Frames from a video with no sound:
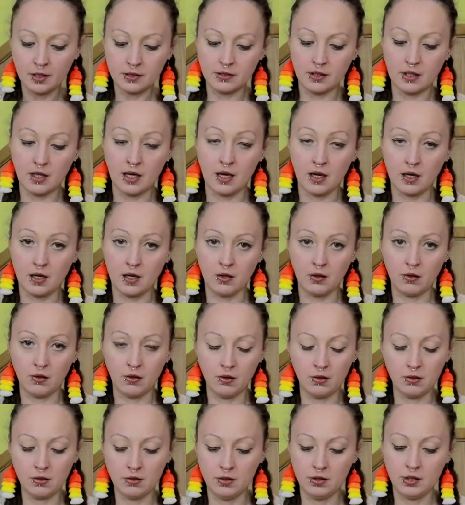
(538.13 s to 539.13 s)
the
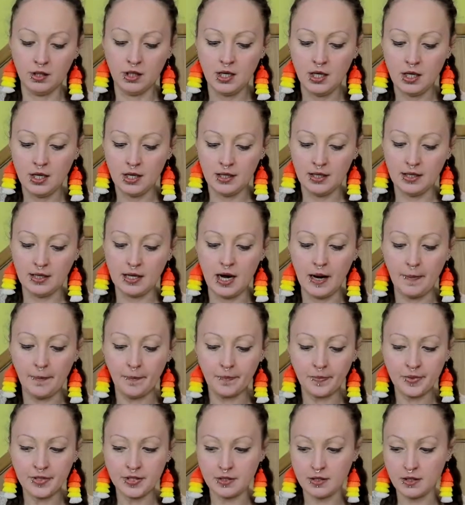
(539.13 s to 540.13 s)
cacao
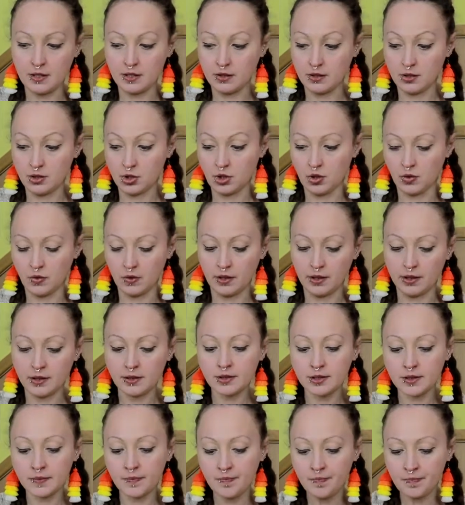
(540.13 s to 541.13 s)
lumps in the
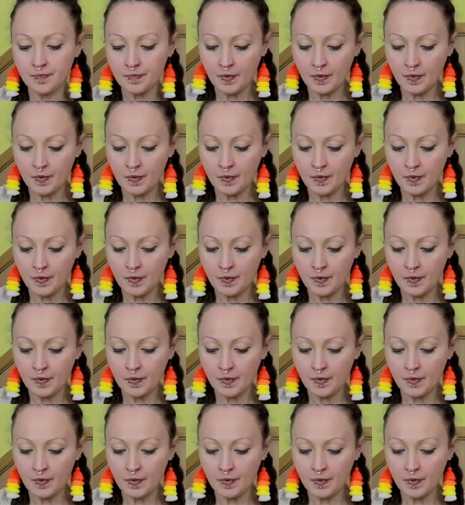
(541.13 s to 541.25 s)
chocolate.